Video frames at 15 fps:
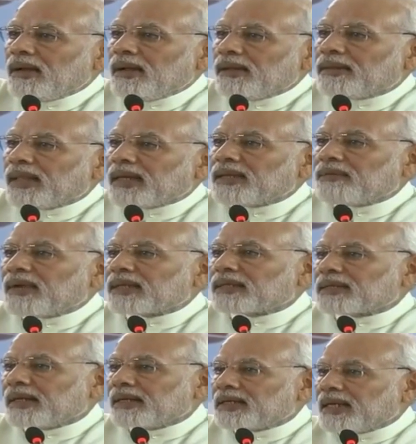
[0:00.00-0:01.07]
that our
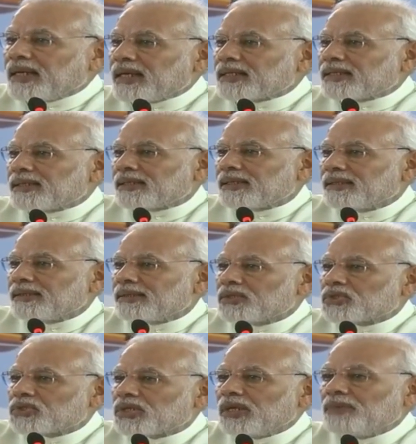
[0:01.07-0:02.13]
critics
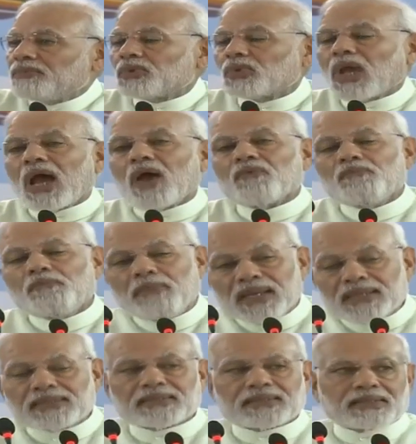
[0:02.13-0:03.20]
seem to have
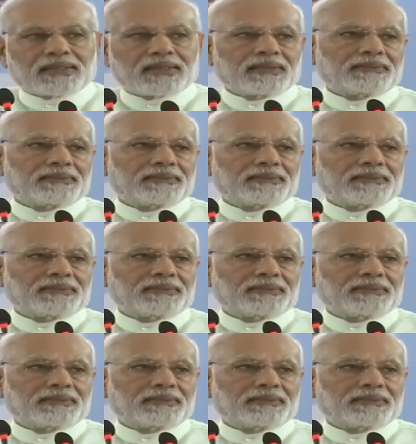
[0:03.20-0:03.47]
missed,